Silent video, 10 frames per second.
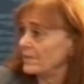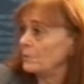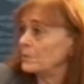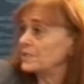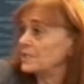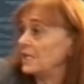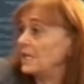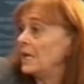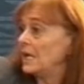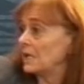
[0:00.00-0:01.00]
It was
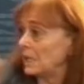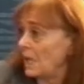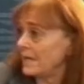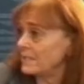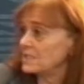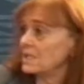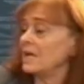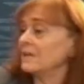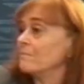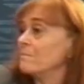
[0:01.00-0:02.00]
the client
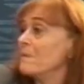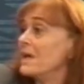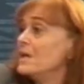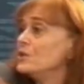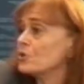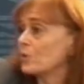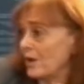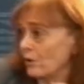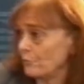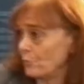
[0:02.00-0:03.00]
side of major
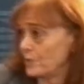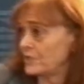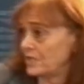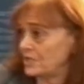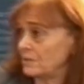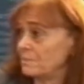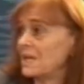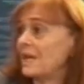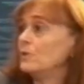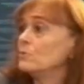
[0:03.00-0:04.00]
Air Force systems.
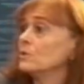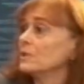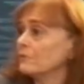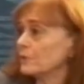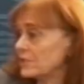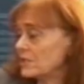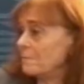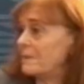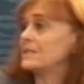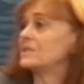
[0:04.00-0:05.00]
How do you deliver it to the
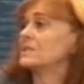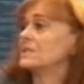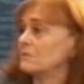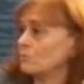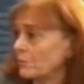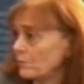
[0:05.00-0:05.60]
bases and run